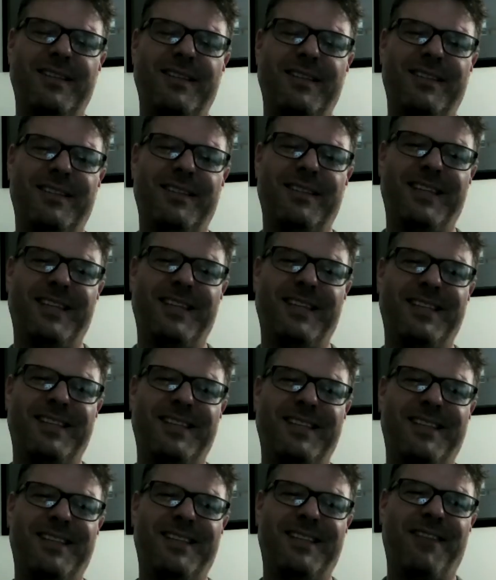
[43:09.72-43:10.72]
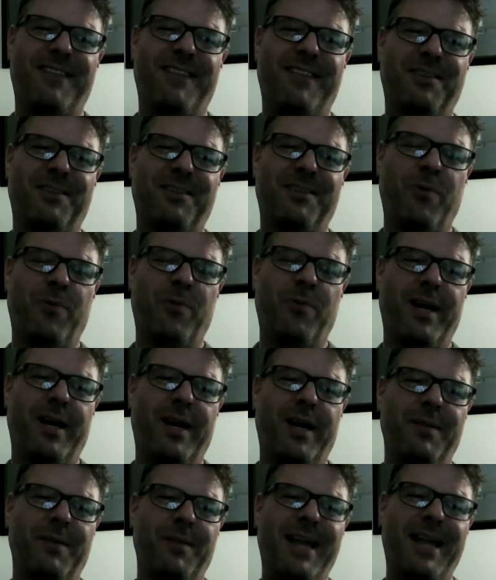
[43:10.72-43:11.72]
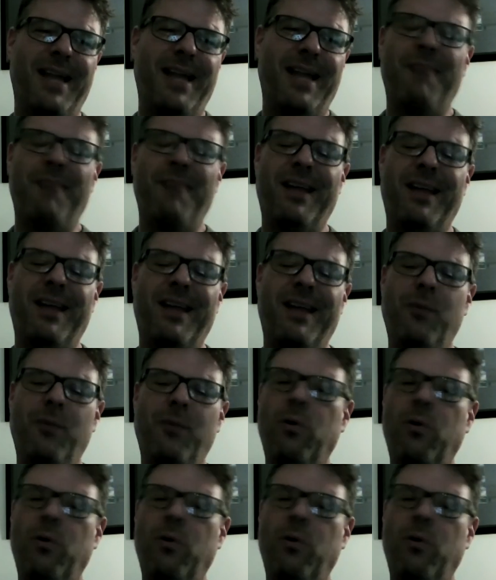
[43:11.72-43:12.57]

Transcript: does have a certain weight. But then I'm thinking, well,